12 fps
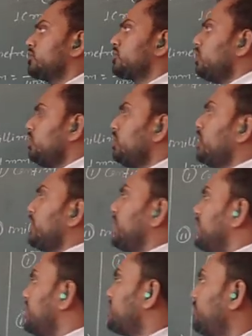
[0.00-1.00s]

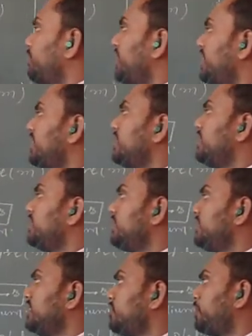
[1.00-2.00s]
So its metal,
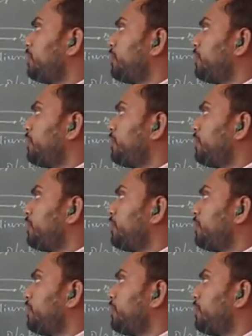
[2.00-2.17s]
this